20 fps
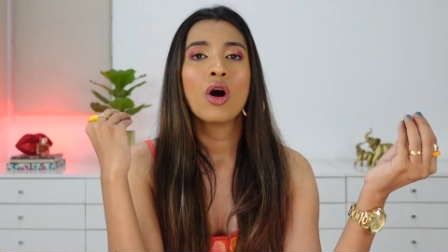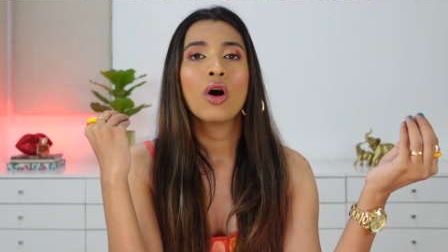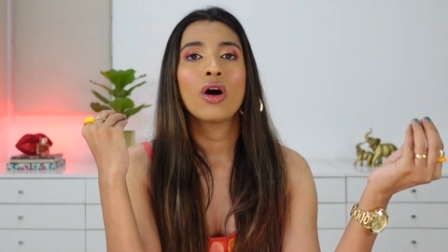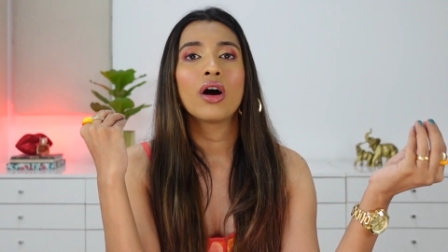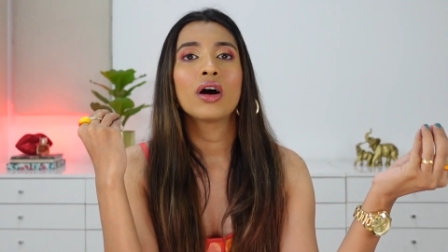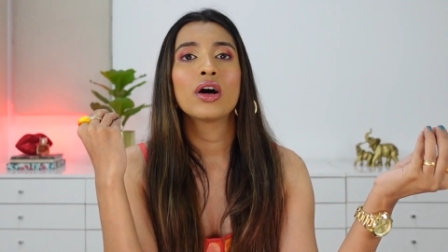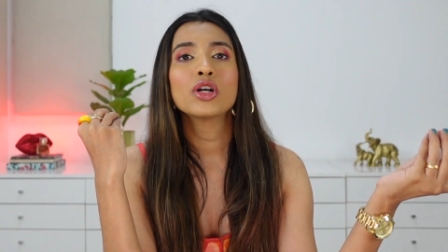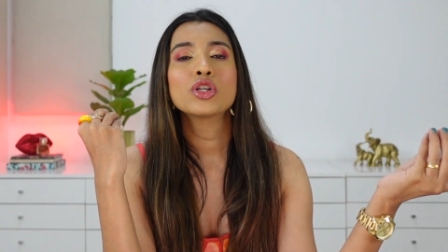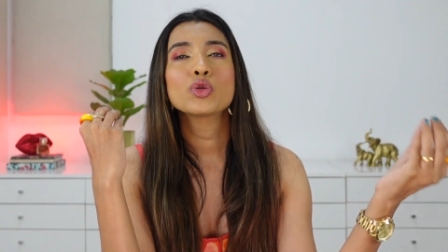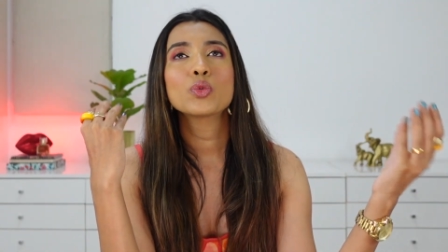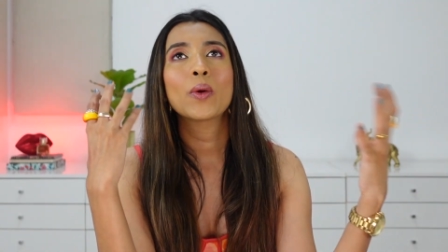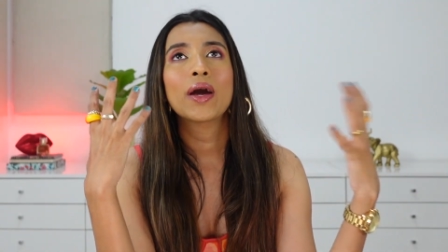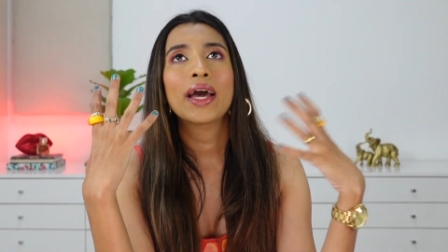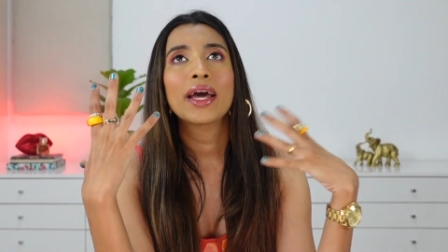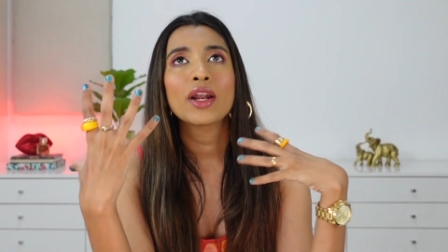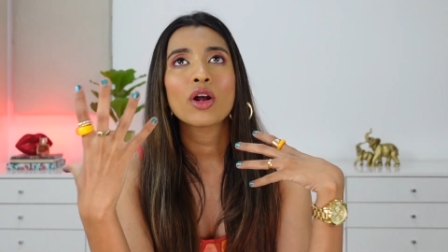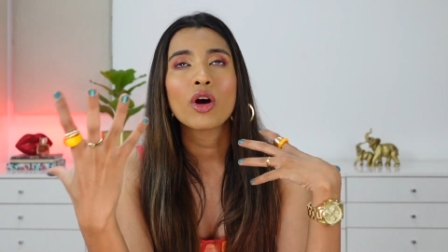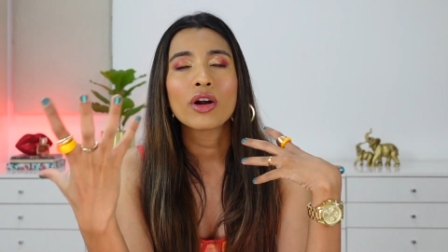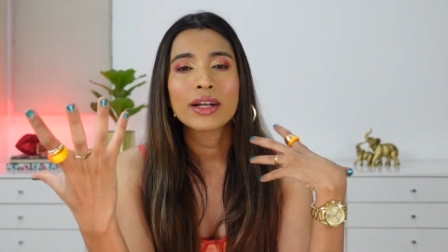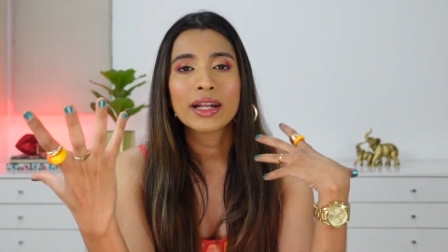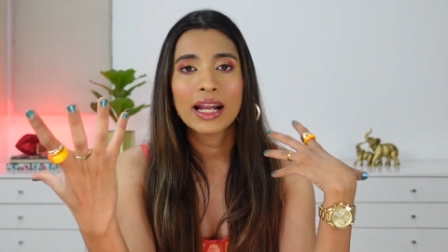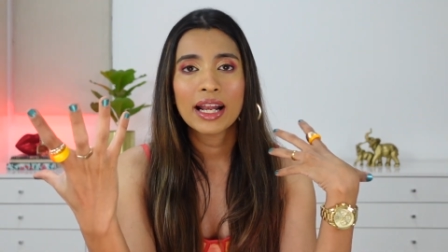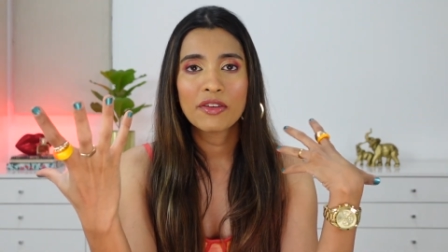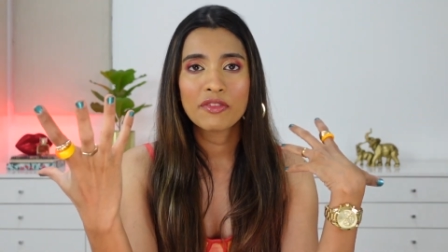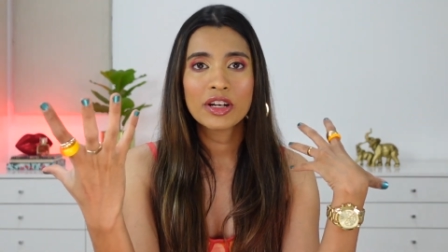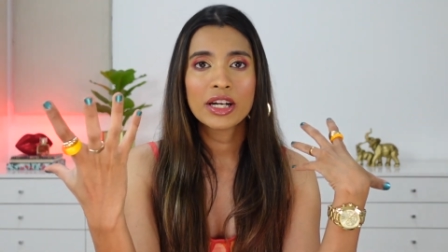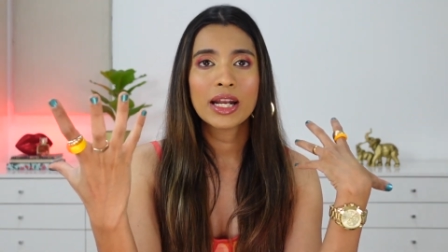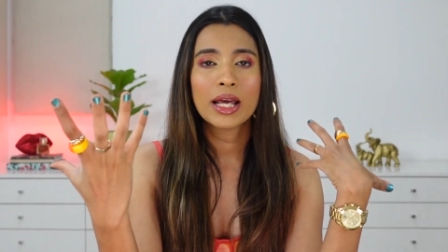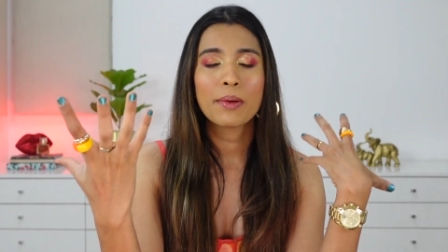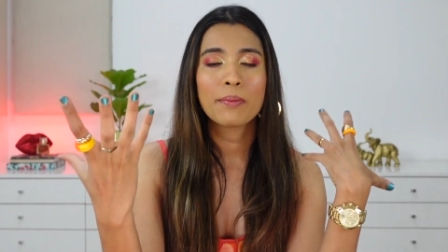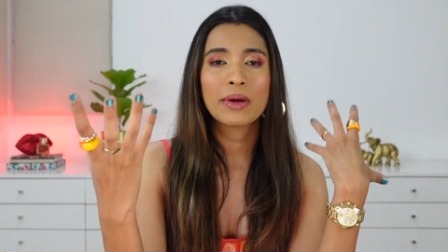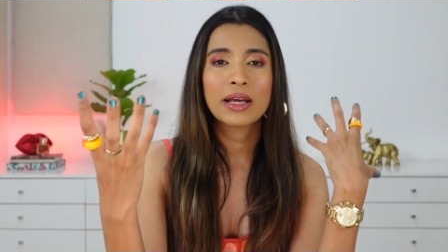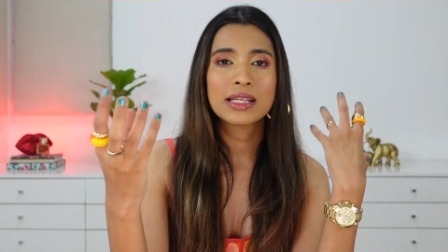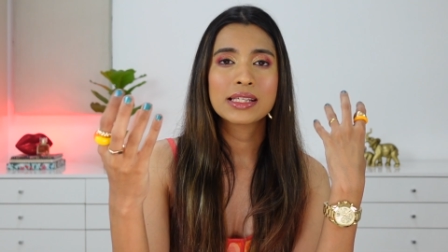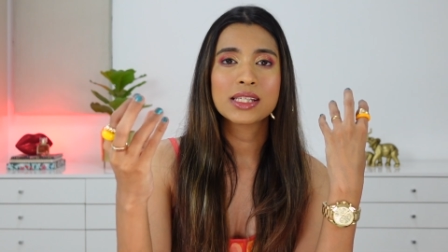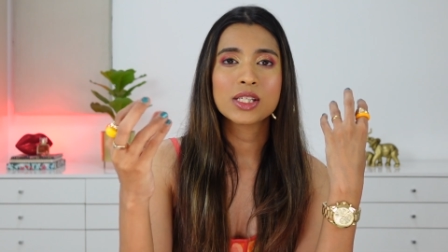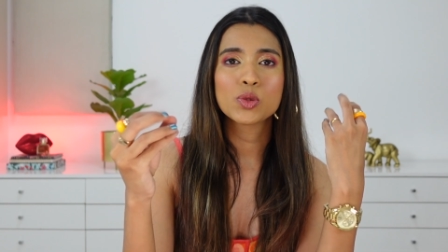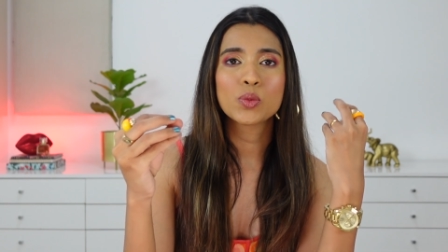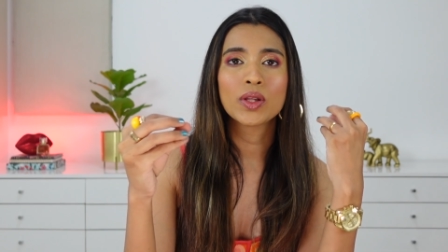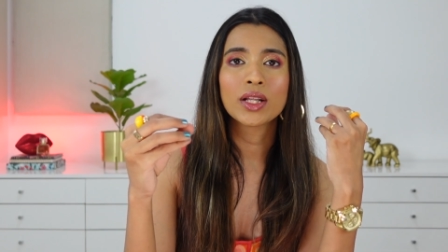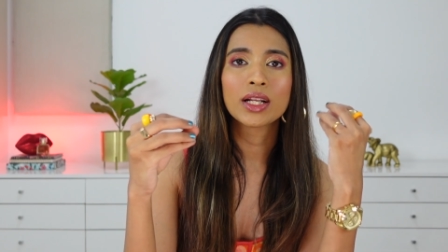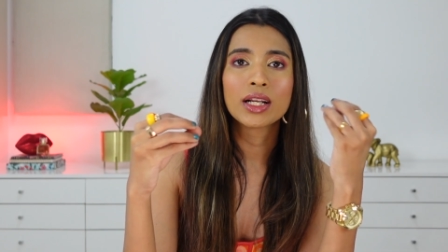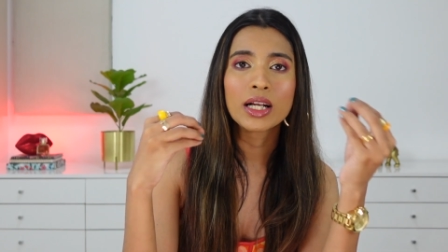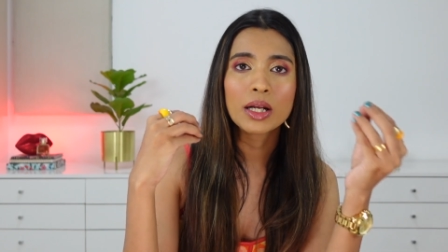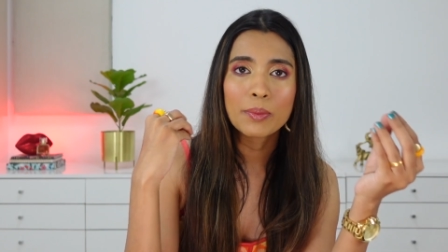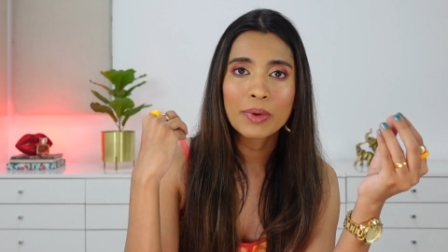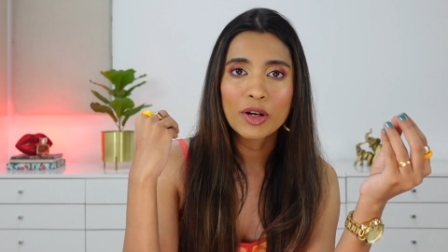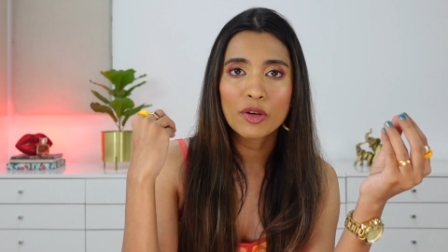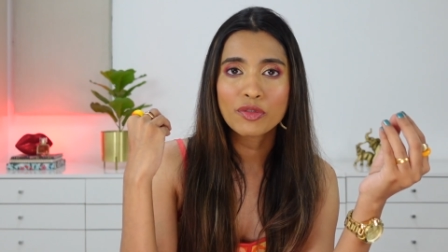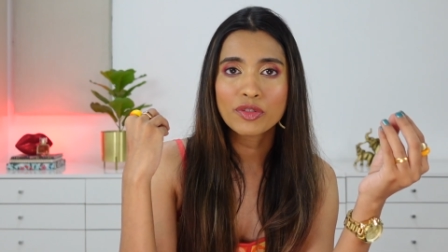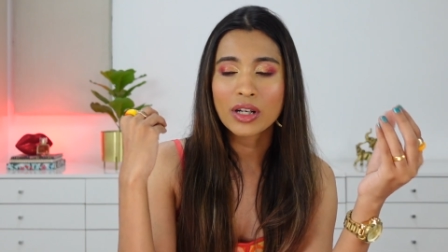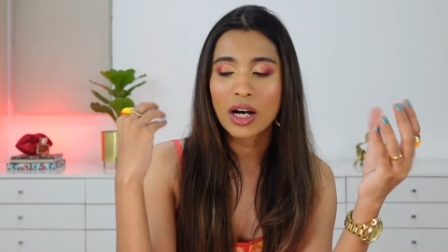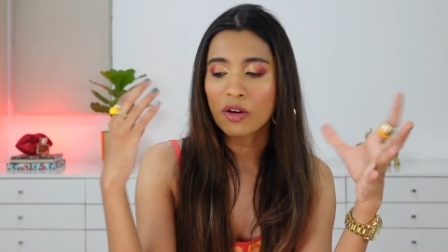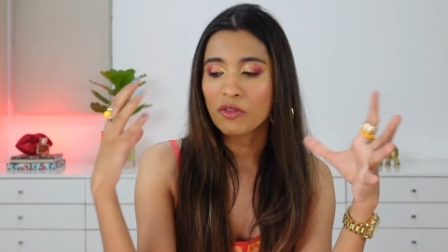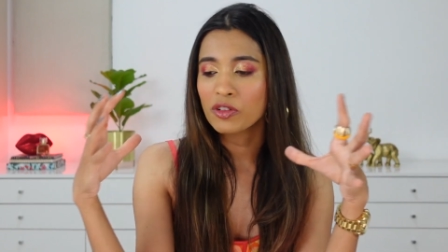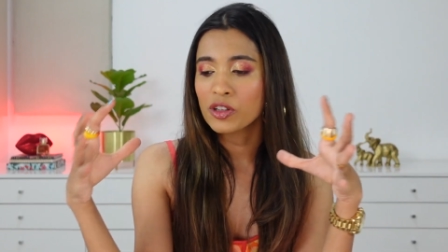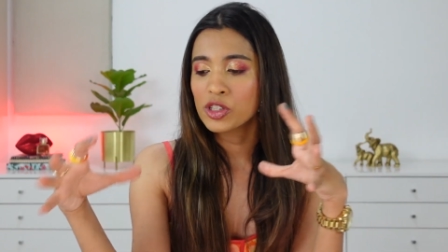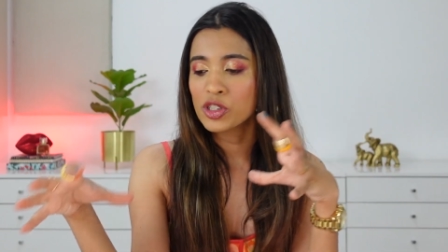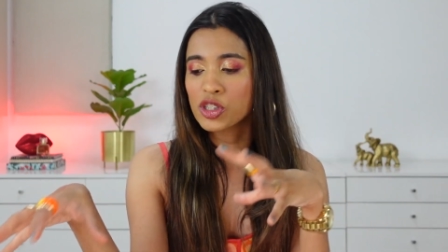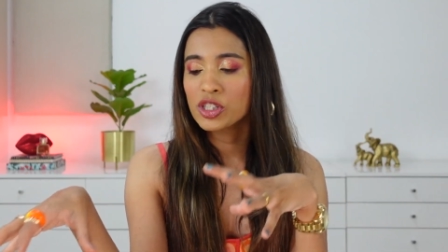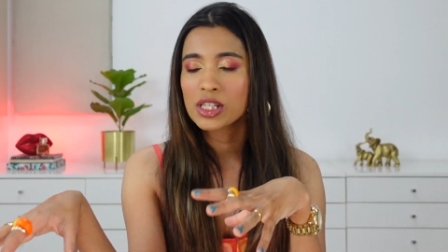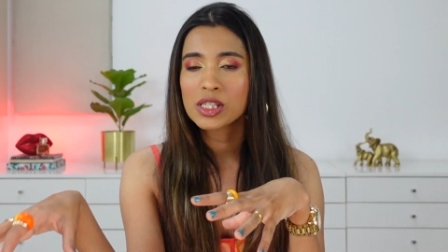to wear on an everyday basis with a little bit of coverage.